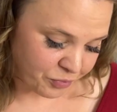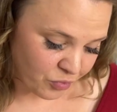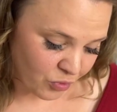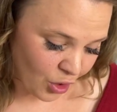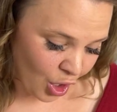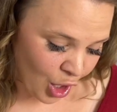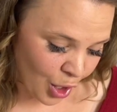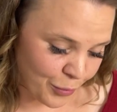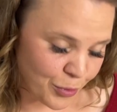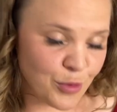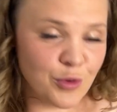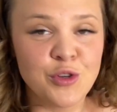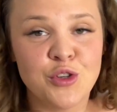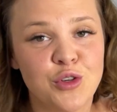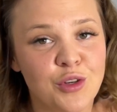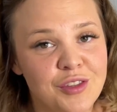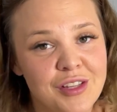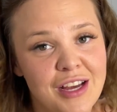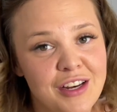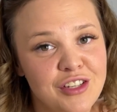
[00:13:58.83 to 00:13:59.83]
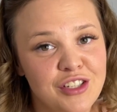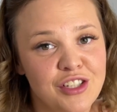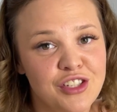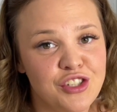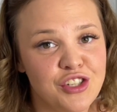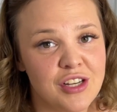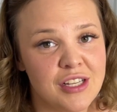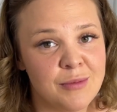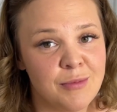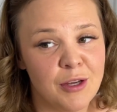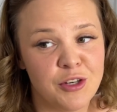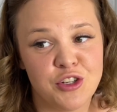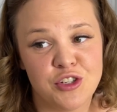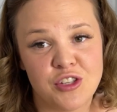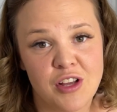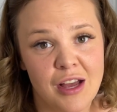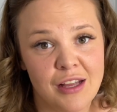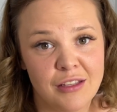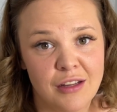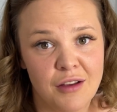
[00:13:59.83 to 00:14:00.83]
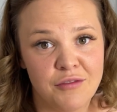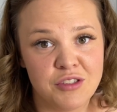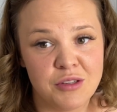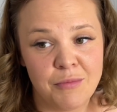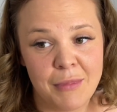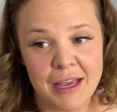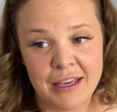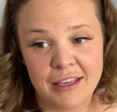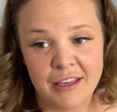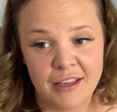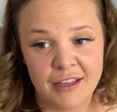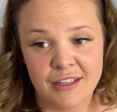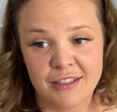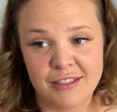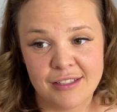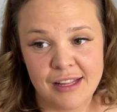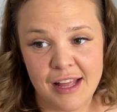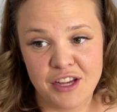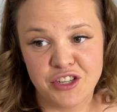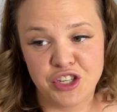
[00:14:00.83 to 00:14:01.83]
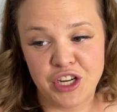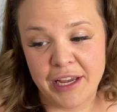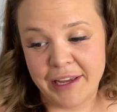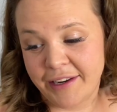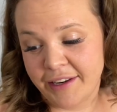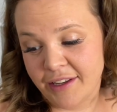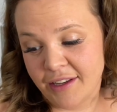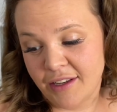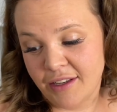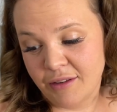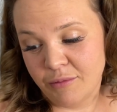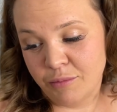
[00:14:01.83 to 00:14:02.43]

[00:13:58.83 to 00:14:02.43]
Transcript: I hope you enjoyed that dish as much as I loved making it / eating it